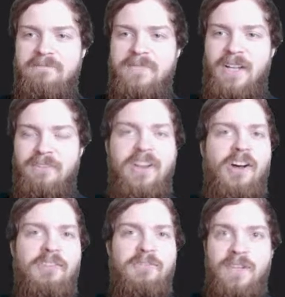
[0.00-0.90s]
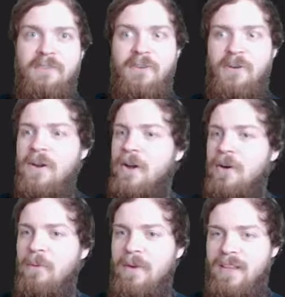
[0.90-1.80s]
definitely on flavor
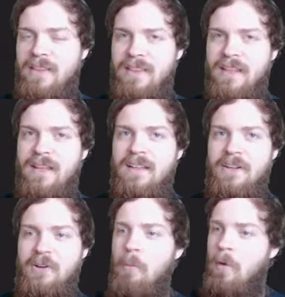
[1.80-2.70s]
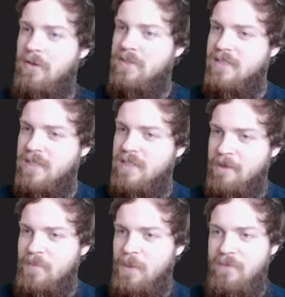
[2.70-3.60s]
with Nicol Bolas here.
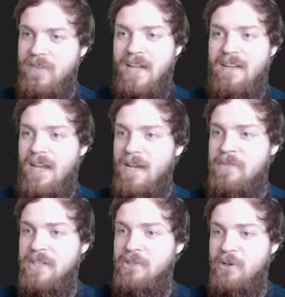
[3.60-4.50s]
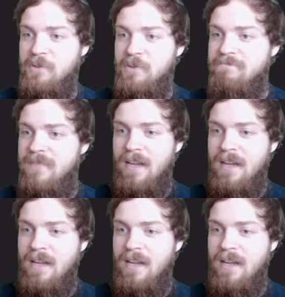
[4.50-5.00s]
Then we've got Neheb the Eternal,